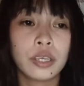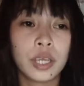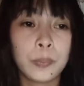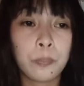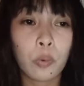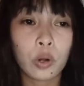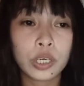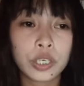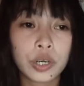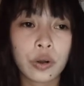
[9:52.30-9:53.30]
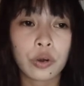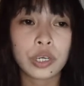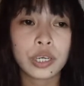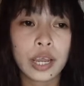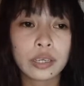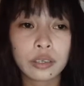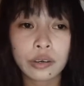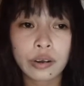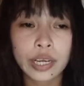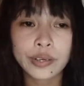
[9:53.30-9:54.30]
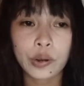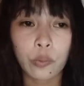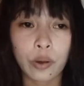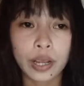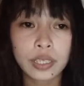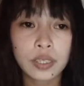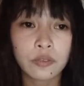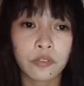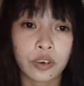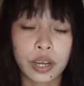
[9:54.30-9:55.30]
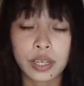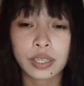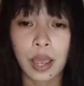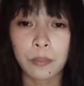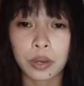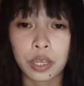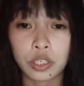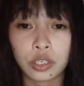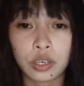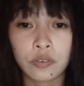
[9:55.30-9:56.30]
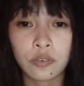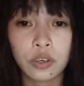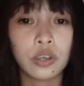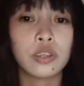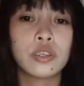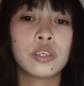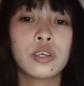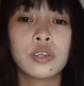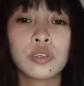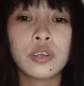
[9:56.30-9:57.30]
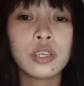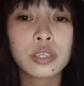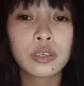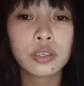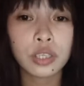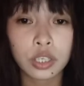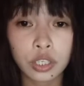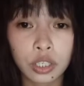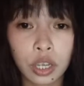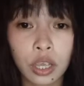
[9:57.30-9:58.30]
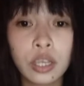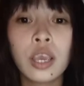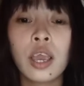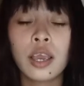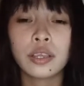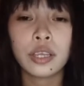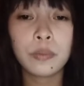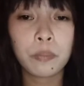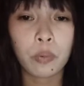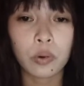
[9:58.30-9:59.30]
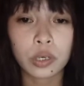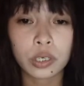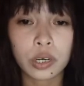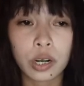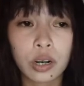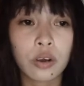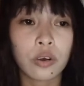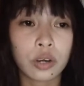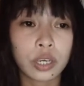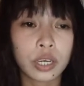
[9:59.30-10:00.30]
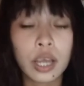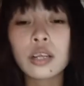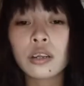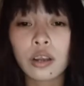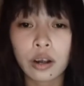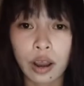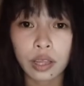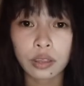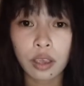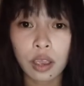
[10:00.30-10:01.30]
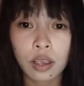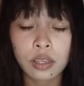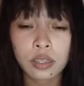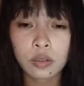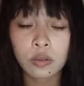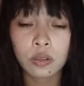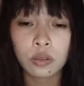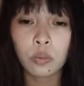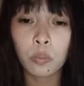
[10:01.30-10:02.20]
the importer or the declarant request for the examination of goods. So in this condition, the importer or the declarant is the